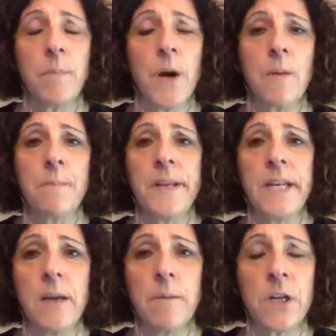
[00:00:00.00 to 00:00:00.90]
pump
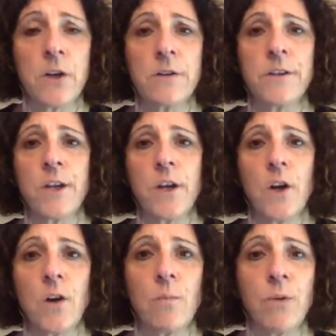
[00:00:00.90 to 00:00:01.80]
inhibitors,
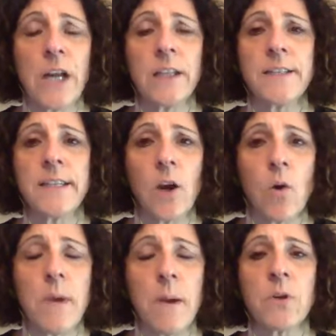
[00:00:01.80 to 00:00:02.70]
Prilosec,
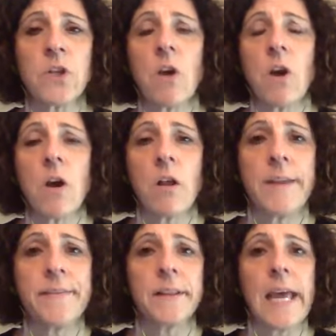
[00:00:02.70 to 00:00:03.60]
omeprazole,
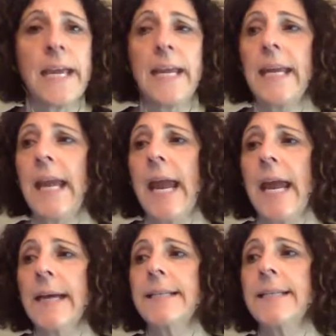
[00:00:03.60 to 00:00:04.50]
and the like.
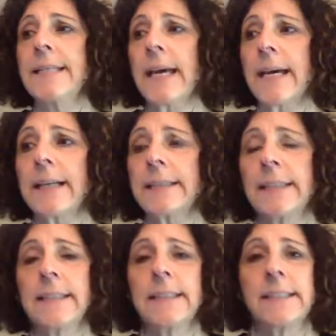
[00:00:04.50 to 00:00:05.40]
And
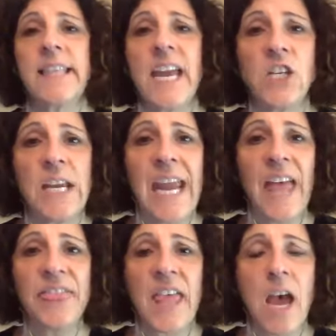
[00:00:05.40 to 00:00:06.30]
then you
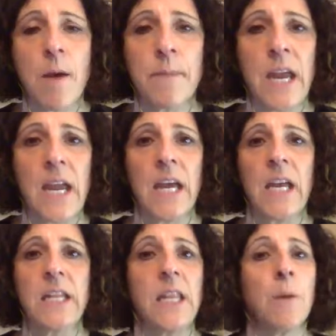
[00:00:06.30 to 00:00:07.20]
get them
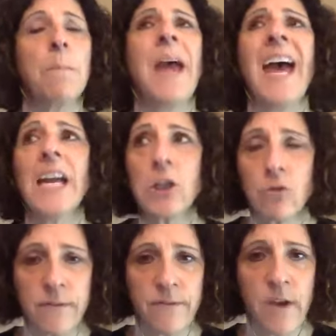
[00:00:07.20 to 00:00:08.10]
and they're
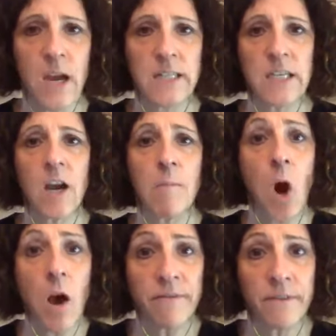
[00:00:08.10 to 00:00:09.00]
petrified to come
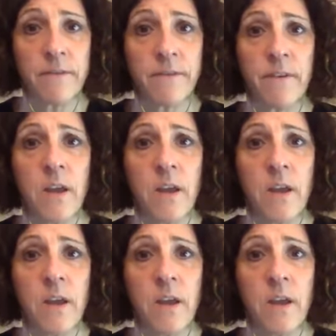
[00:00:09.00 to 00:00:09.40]
off of.